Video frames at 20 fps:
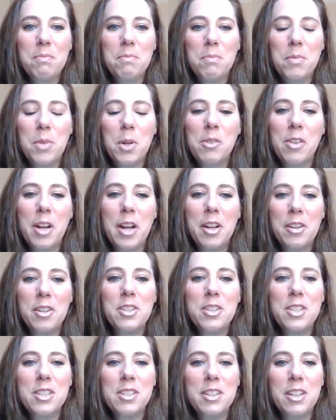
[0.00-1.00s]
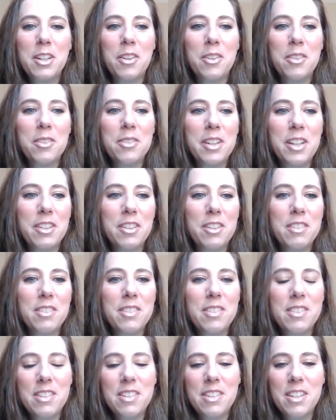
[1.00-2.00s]
providers,
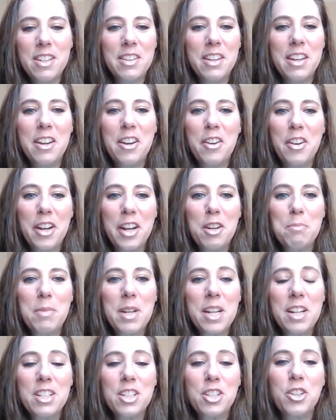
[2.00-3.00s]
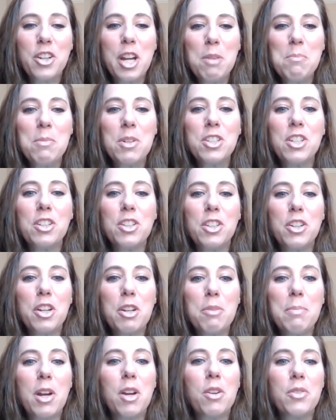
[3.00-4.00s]
in the area, because you're able to learn
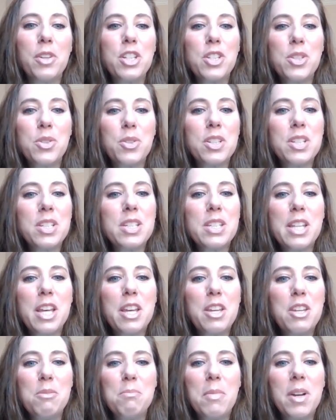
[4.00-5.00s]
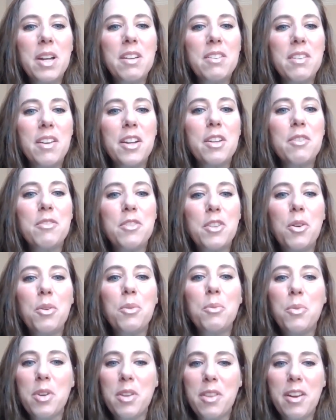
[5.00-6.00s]
about resources that you might not have
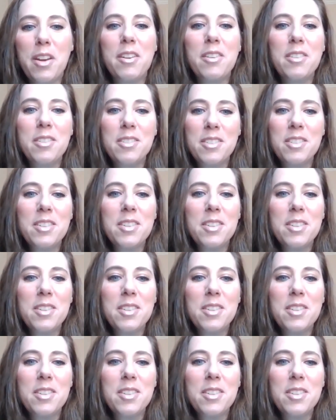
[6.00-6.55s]
known were there.